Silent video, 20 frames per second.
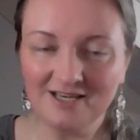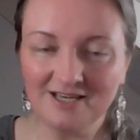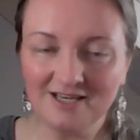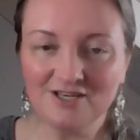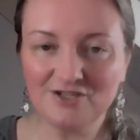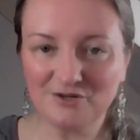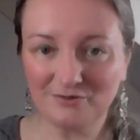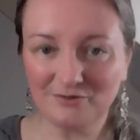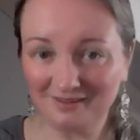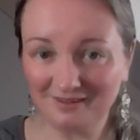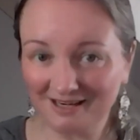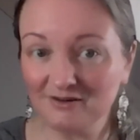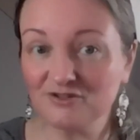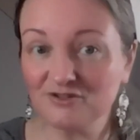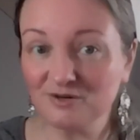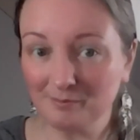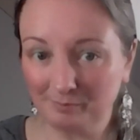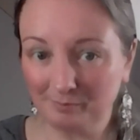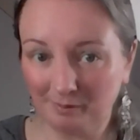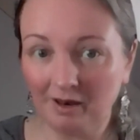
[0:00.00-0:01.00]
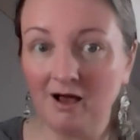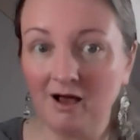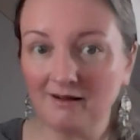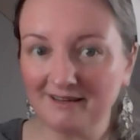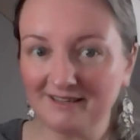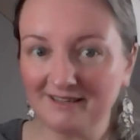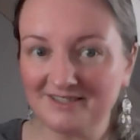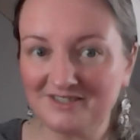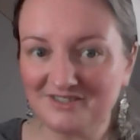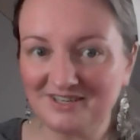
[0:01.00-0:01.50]
So there's a
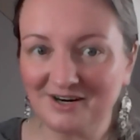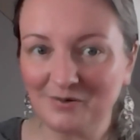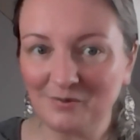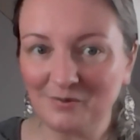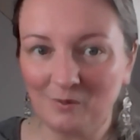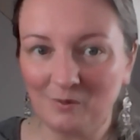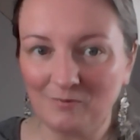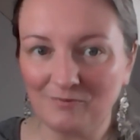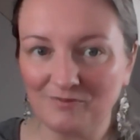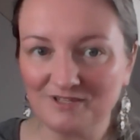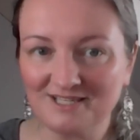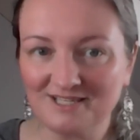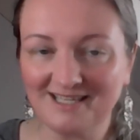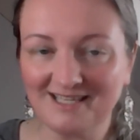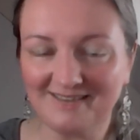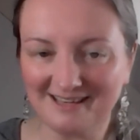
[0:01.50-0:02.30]
blockage there, obviously.